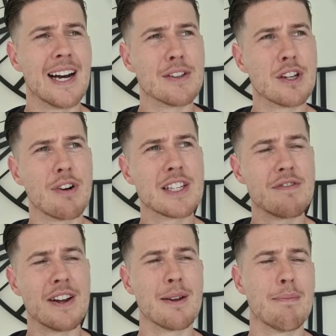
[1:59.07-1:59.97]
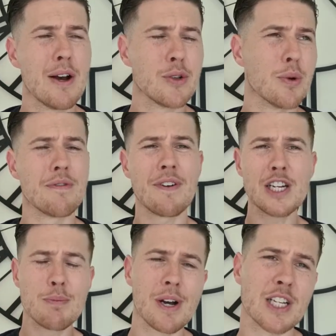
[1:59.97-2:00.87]
direct to vendor mail, doing
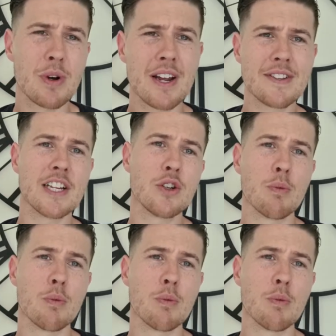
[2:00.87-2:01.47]
Facebook ads, whatever they're doing,